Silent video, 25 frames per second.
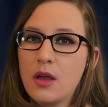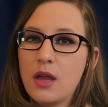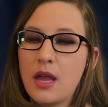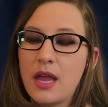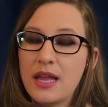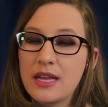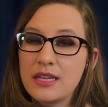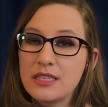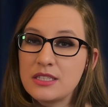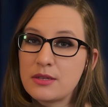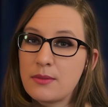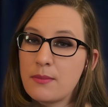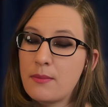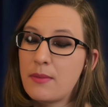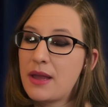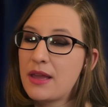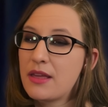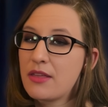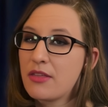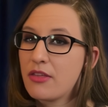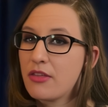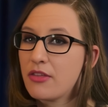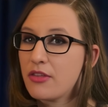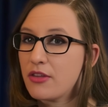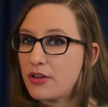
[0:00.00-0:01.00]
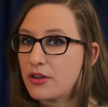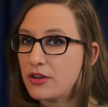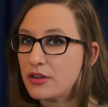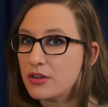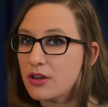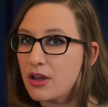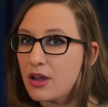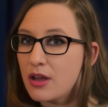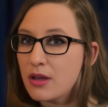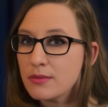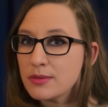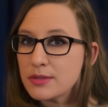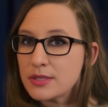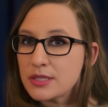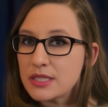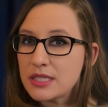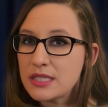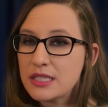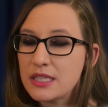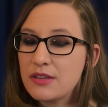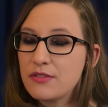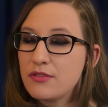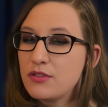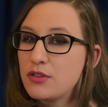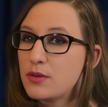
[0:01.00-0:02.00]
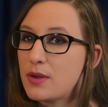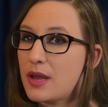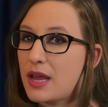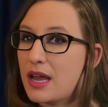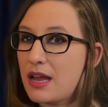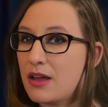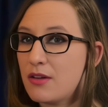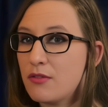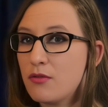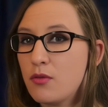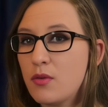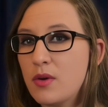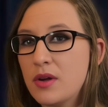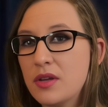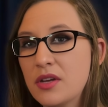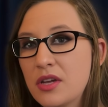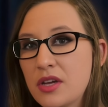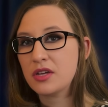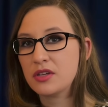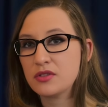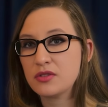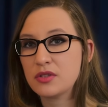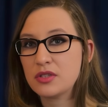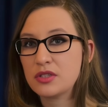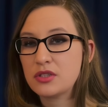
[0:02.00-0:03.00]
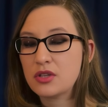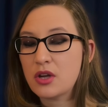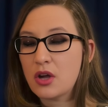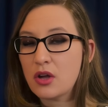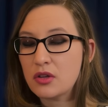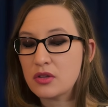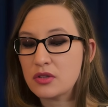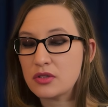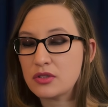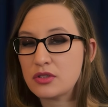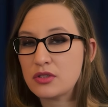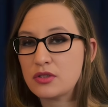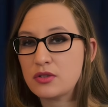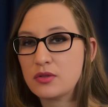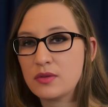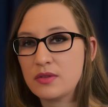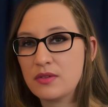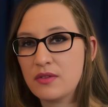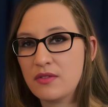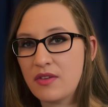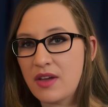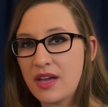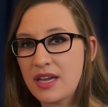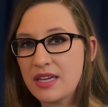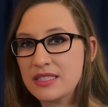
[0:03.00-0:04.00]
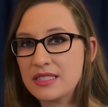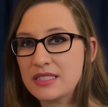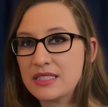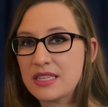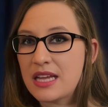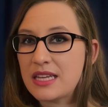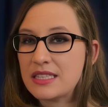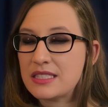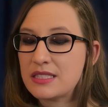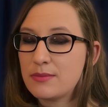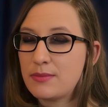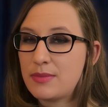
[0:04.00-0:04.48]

And my third option, if you have $100 to invest as a